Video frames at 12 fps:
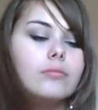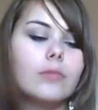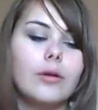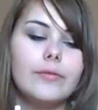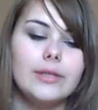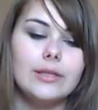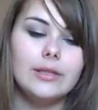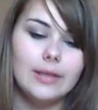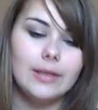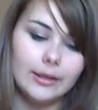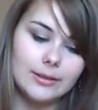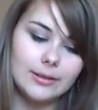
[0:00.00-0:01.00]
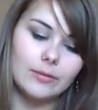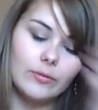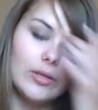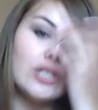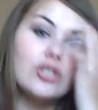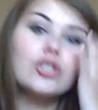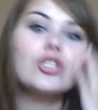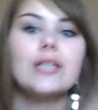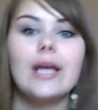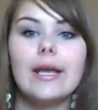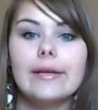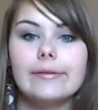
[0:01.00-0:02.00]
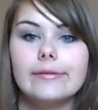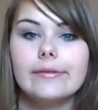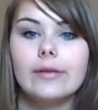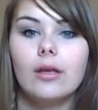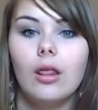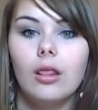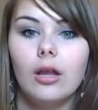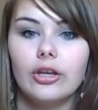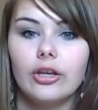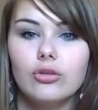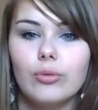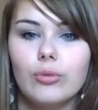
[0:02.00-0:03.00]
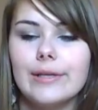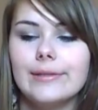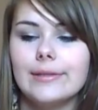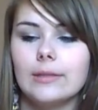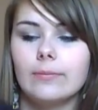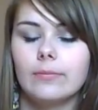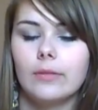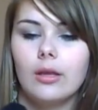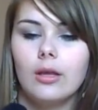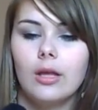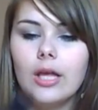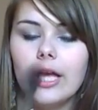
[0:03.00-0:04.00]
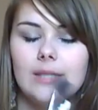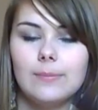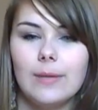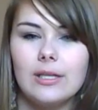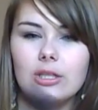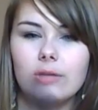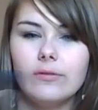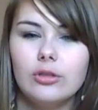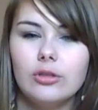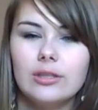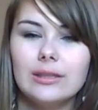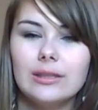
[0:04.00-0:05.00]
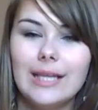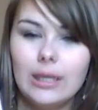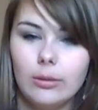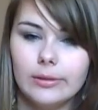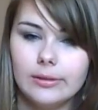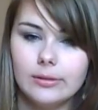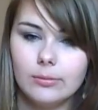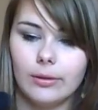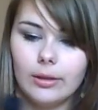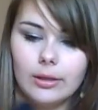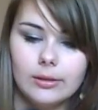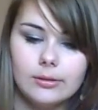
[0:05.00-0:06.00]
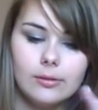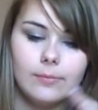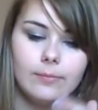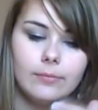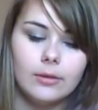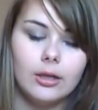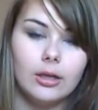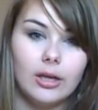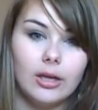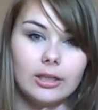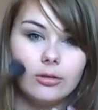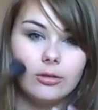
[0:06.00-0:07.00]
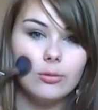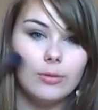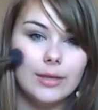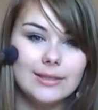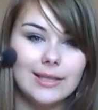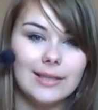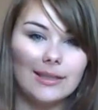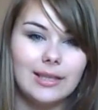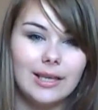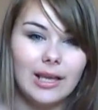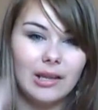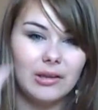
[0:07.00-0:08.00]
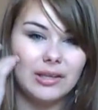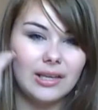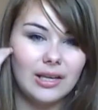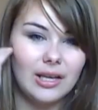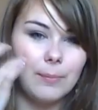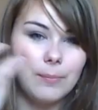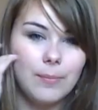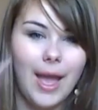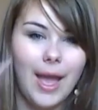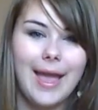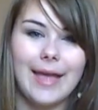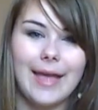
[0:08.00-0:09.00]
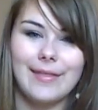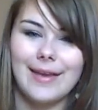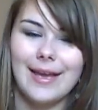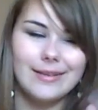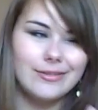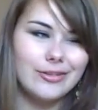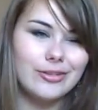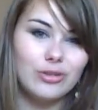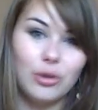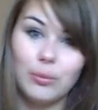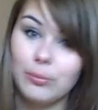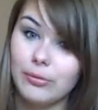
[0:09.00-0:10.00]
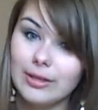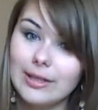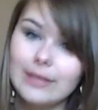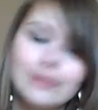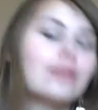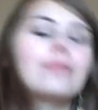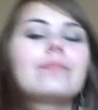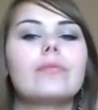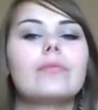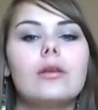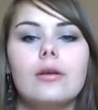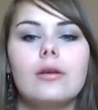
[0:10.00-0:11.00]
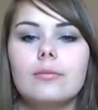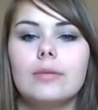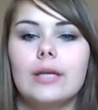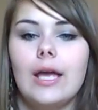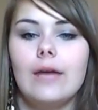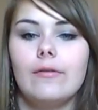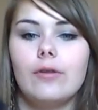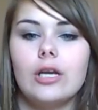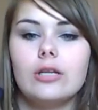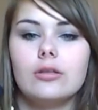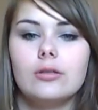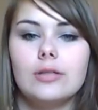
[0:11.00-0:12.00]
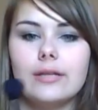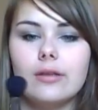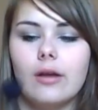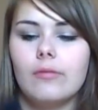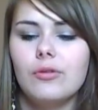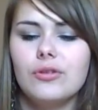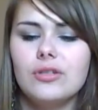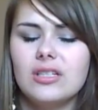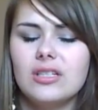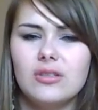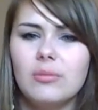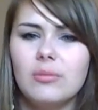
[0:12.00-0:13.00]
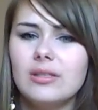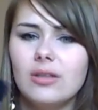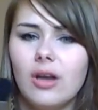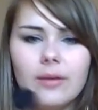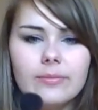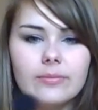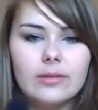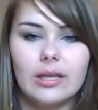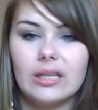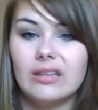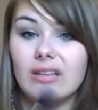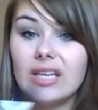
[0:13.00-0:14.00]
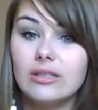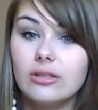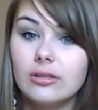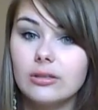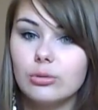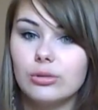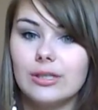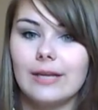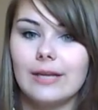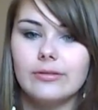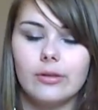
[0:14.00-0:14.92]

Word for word: Obviously the negative, it sheds like crazy, especially if you're using liquids with it. Like you do this and then you get like hair there, it's just not pretty, so be careful. It sheds. I've washed it so many times and it's still shed,